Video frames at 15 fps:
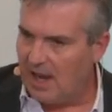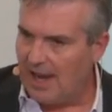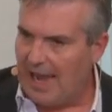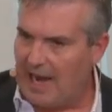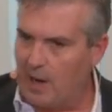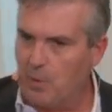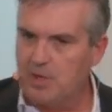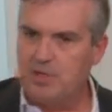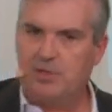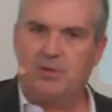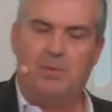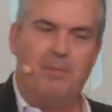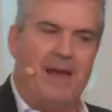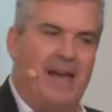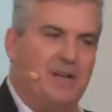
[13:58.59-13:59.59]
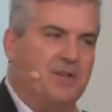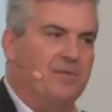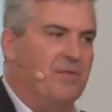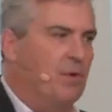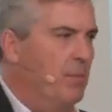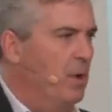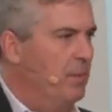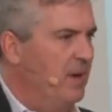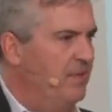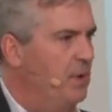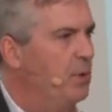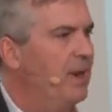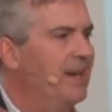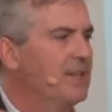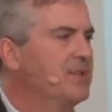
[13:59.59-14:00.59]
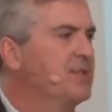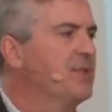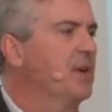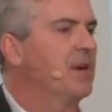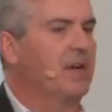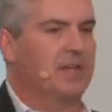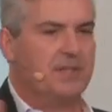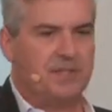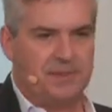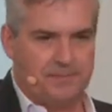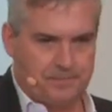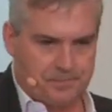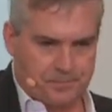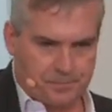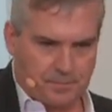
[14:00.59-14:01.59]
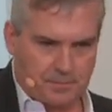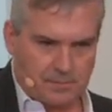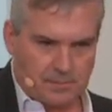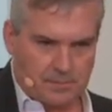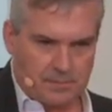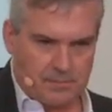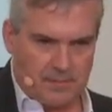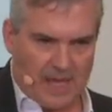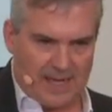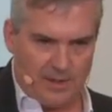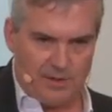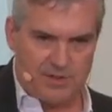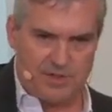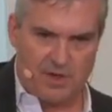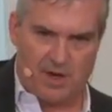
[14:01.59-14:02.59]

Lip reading: And I want you to imagine for a moment, if you were at a circus and you saw